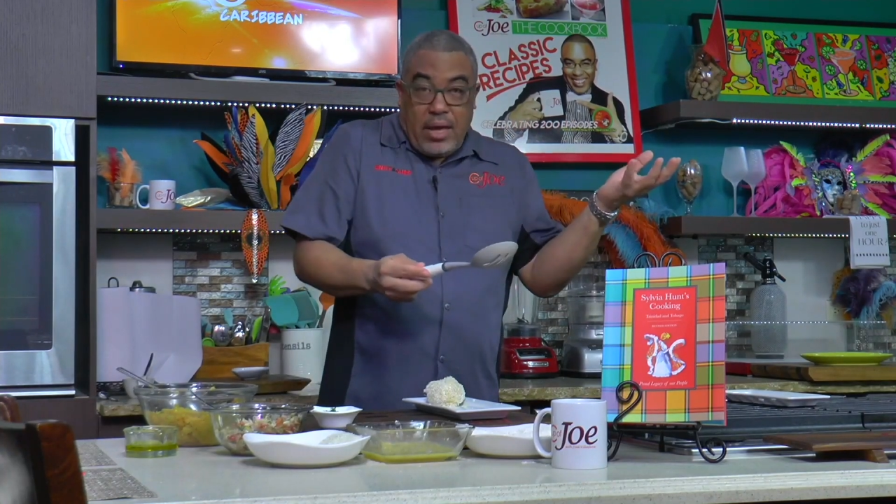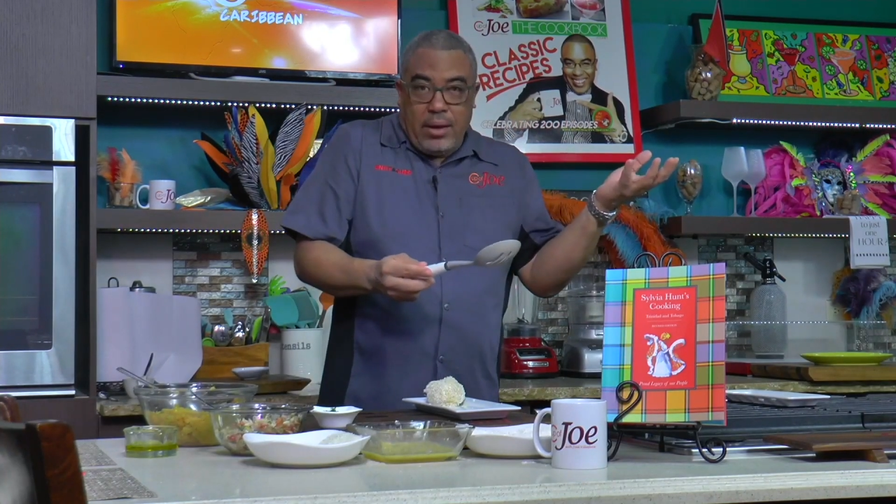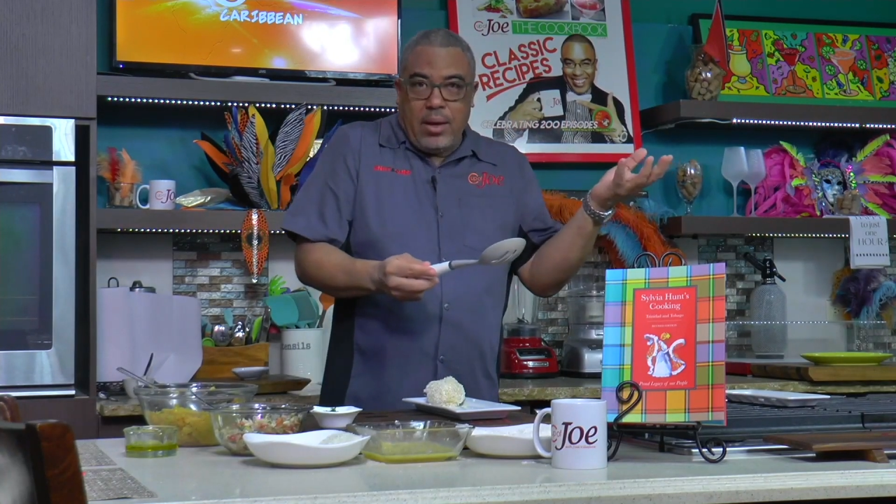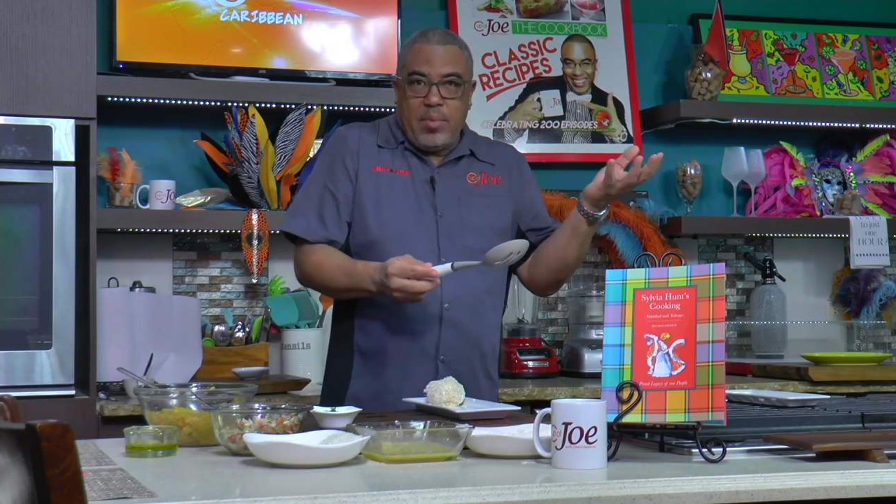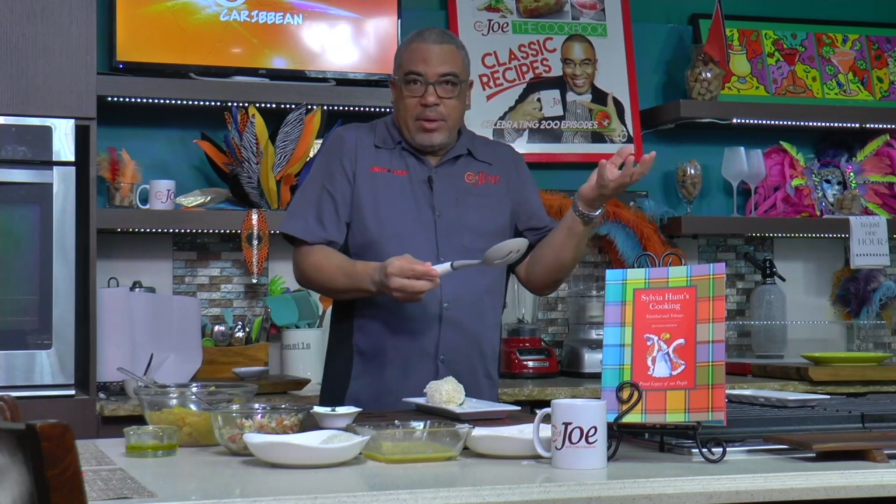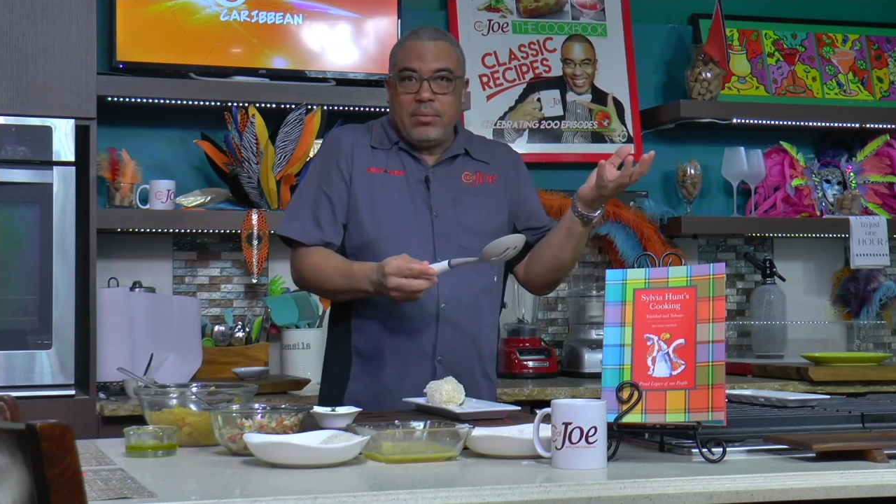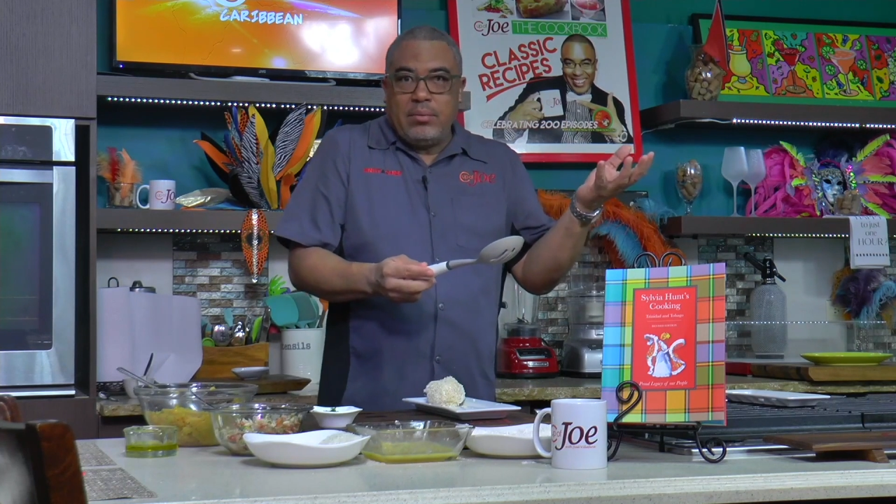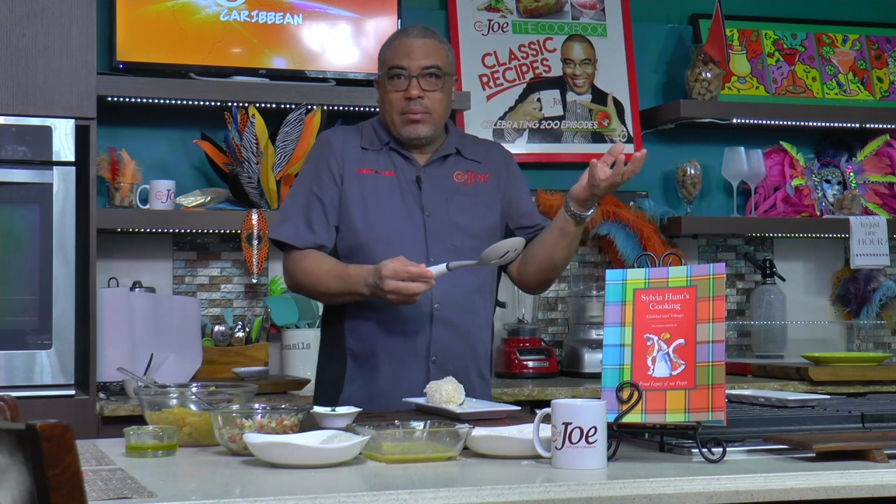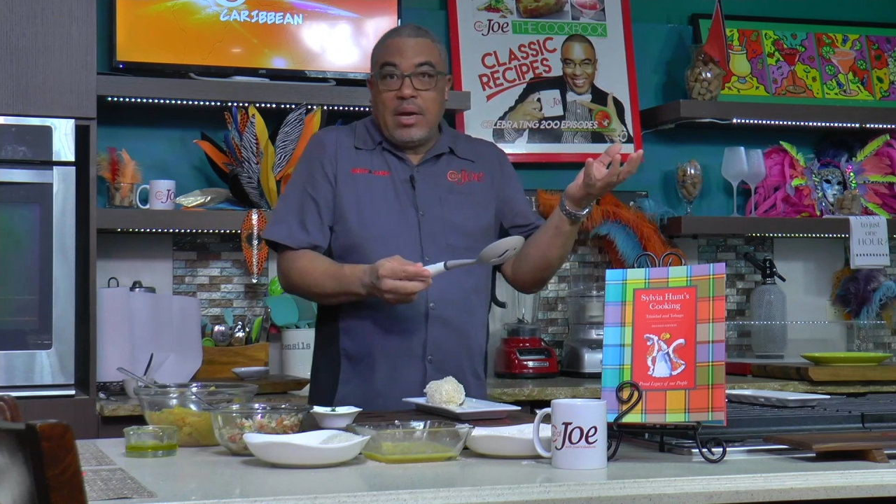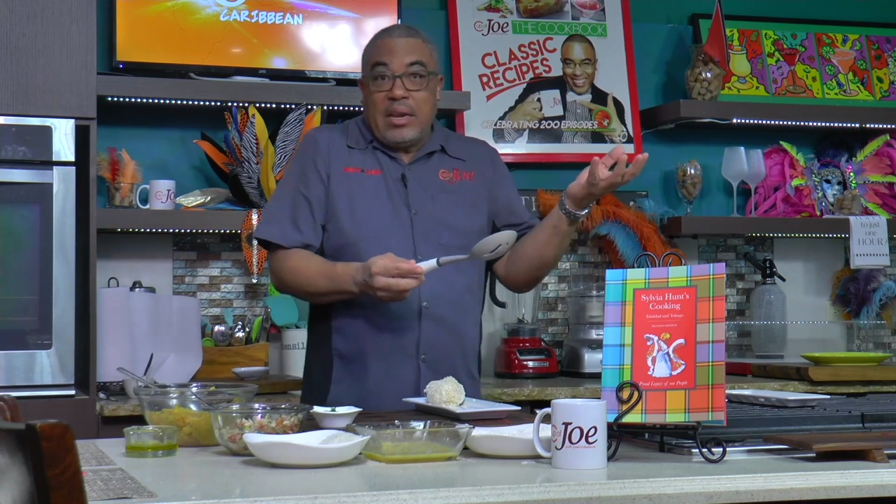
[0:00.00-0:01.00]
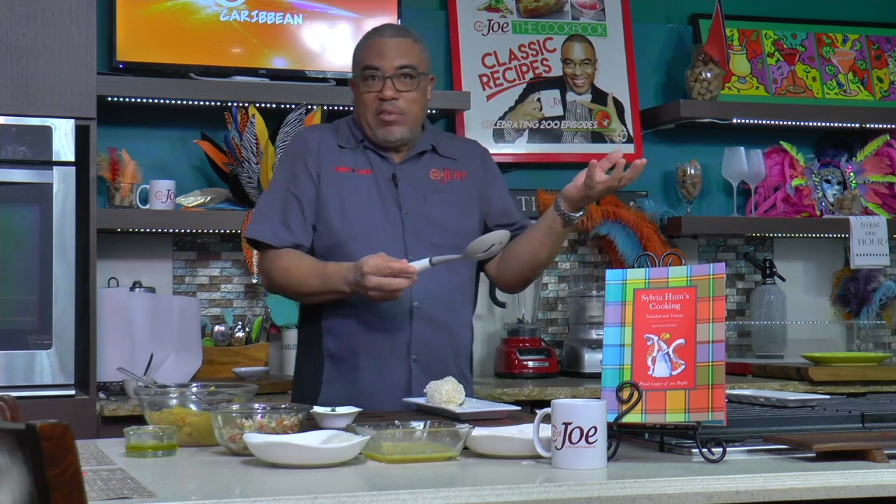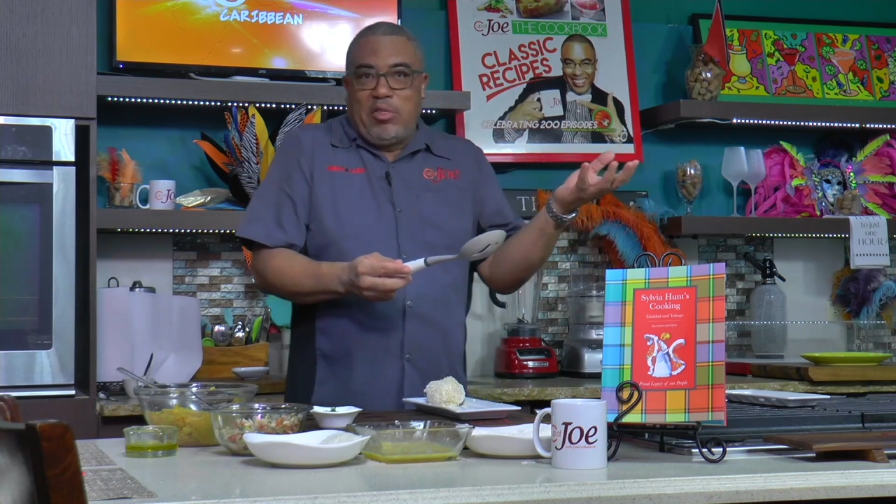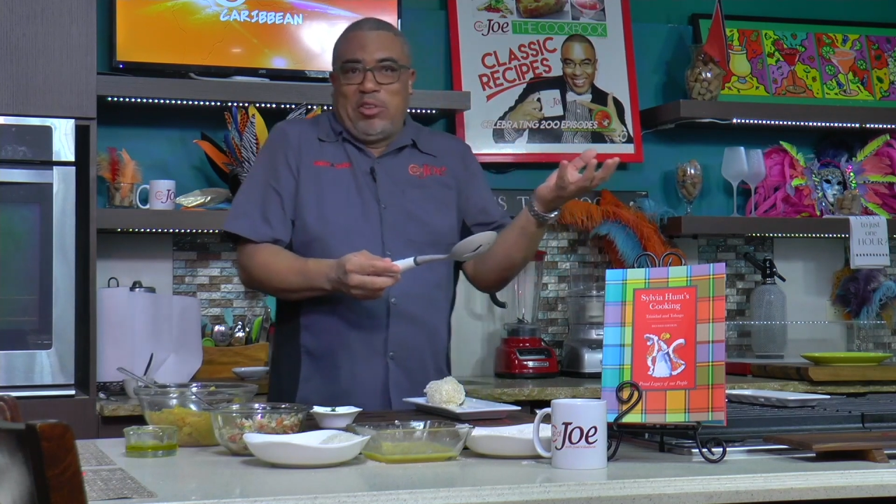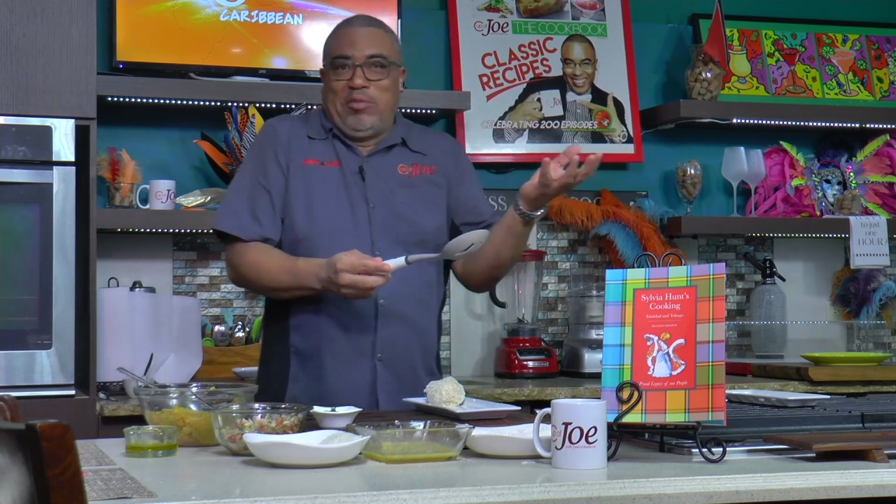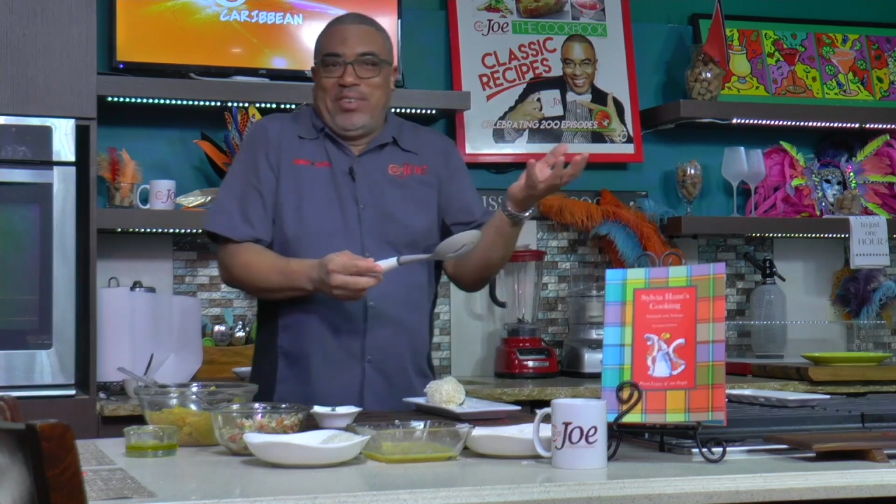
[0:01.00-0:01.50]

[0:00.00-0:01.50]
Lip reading: I mean, I never thought of